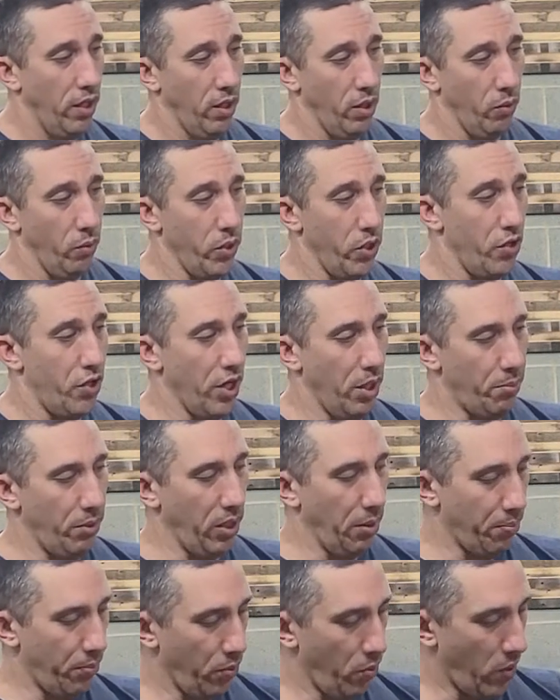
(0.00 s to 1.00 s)
when you double
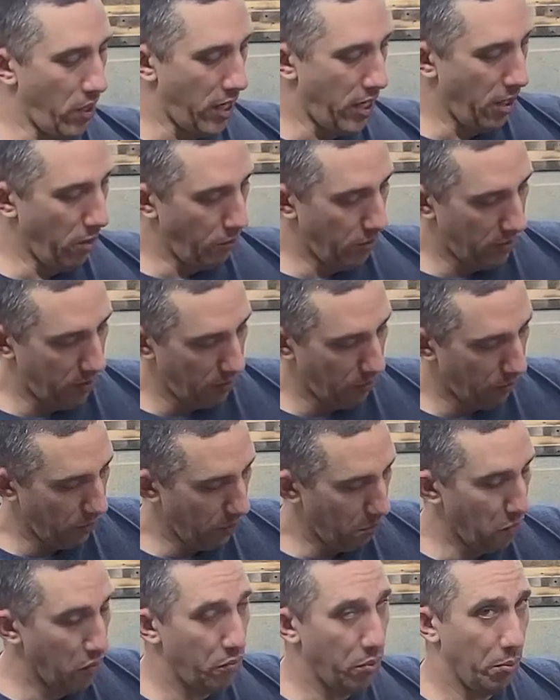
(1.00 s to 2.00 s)
up the wire with the
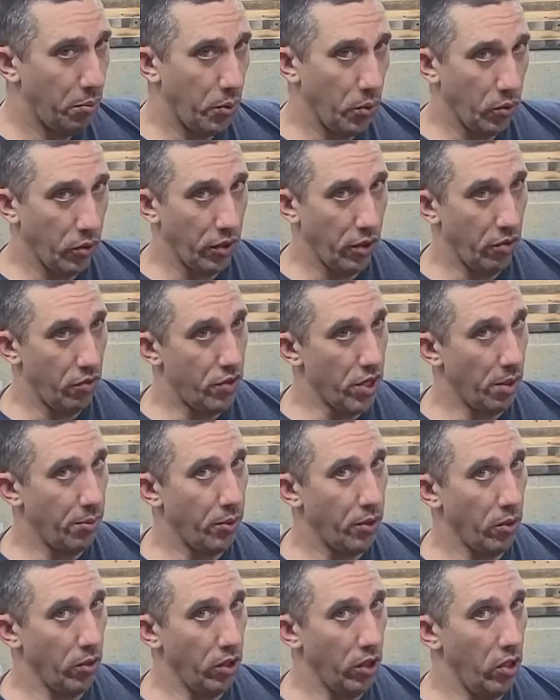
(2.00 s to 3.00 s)
movable pulley, you double
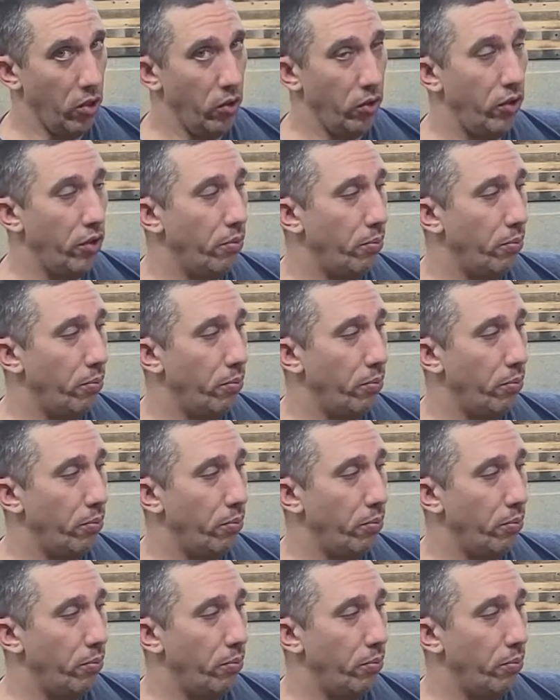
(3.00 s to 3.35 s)
your load,